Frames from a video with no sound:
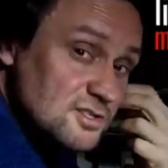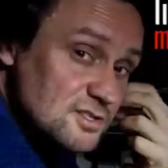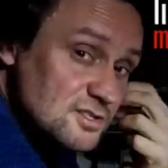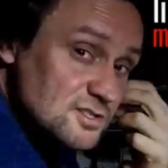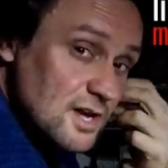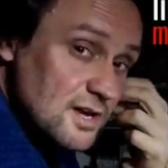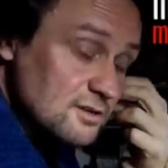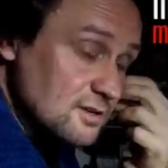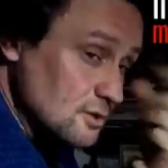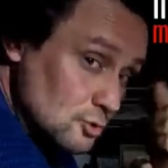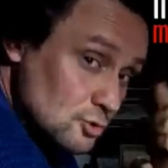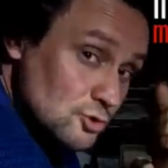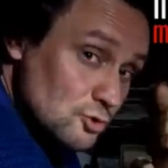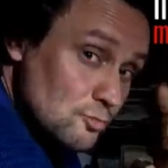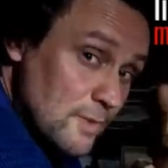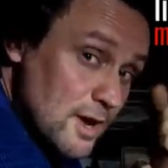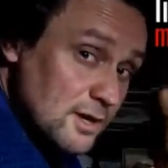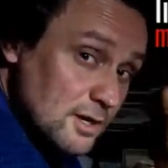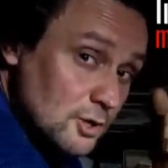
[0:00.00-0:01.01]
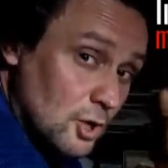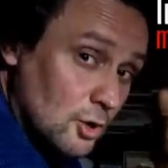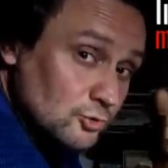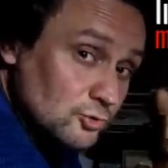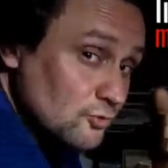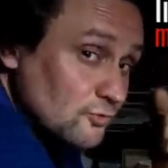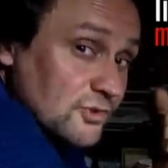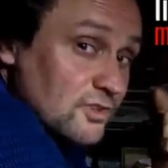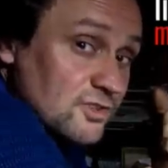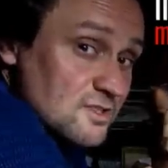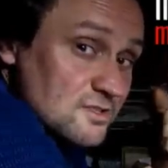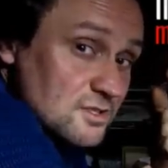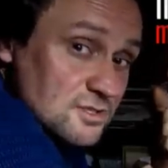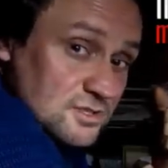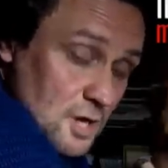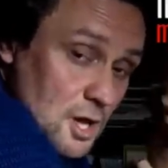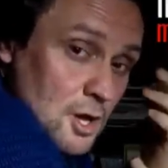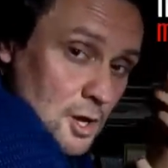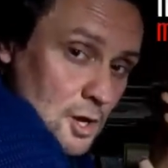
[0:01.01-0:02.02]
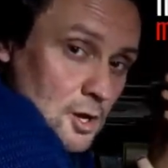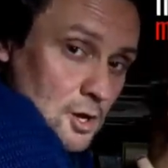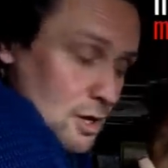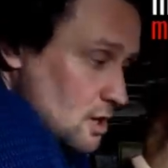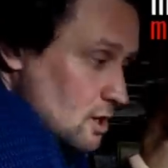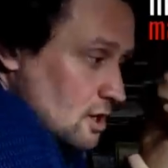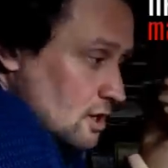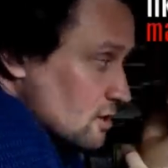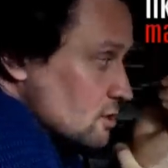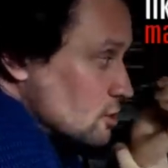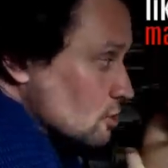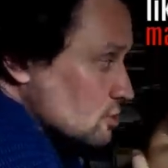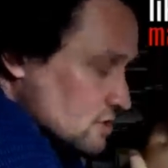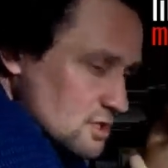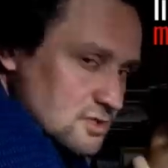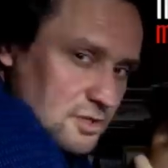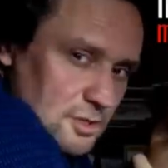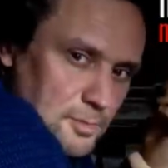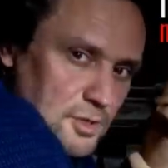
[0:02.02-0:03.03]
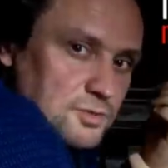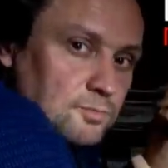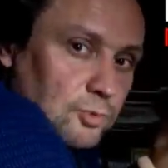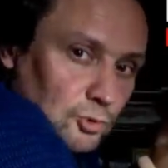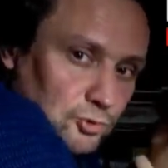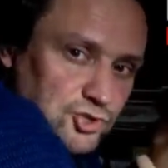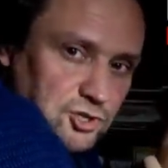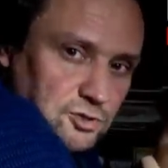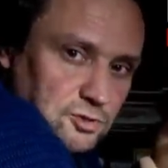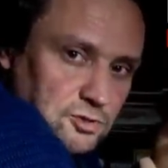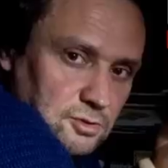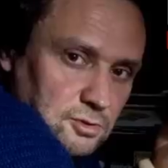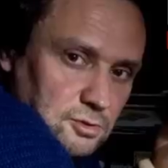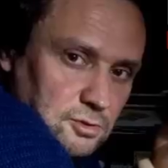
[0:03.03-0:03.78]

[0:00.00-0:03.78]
Society. YouTube, make a note of it. This is your system is bullshit.